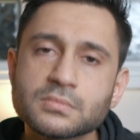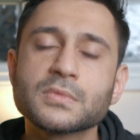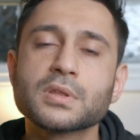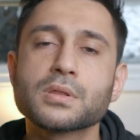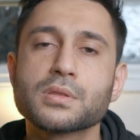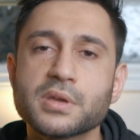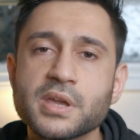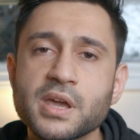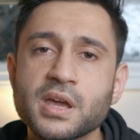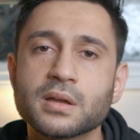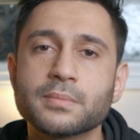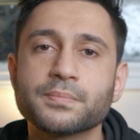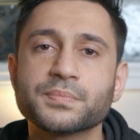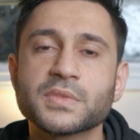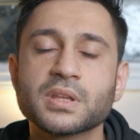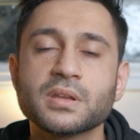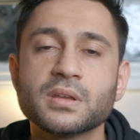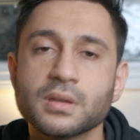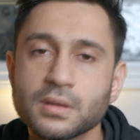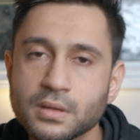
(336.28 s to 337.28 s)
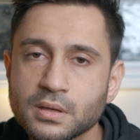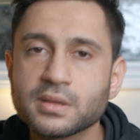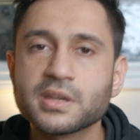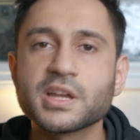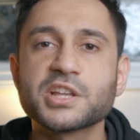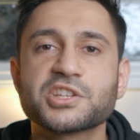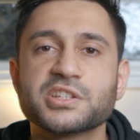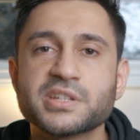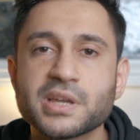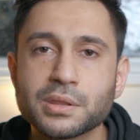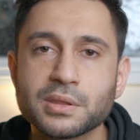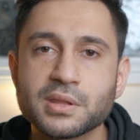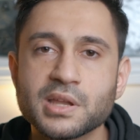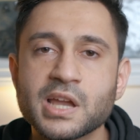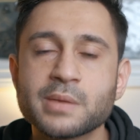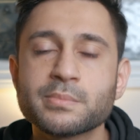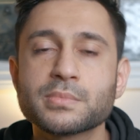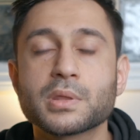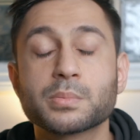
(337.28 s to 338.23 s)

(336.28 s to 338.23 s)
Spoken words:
So yeah, catch you next time.